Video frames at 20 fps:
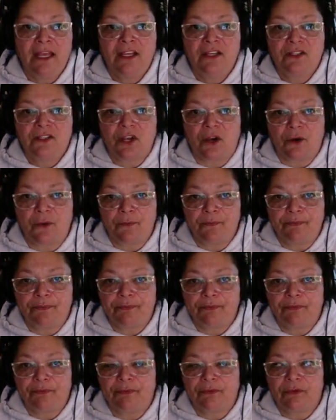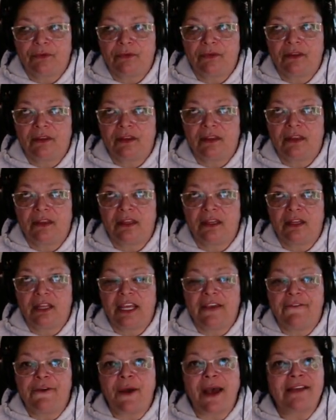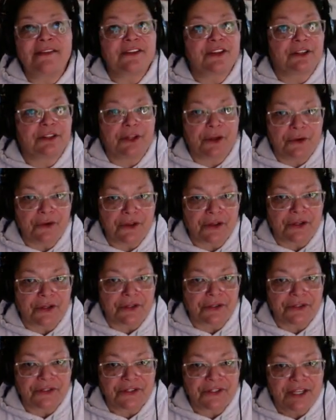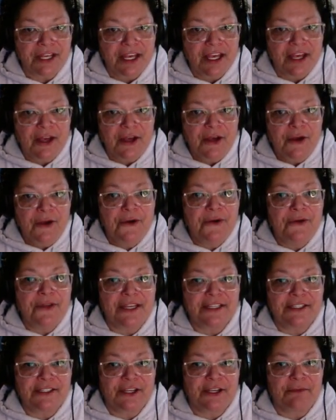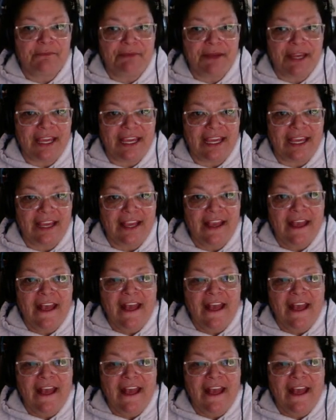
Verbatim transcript: So, if you ask the locals who this could be,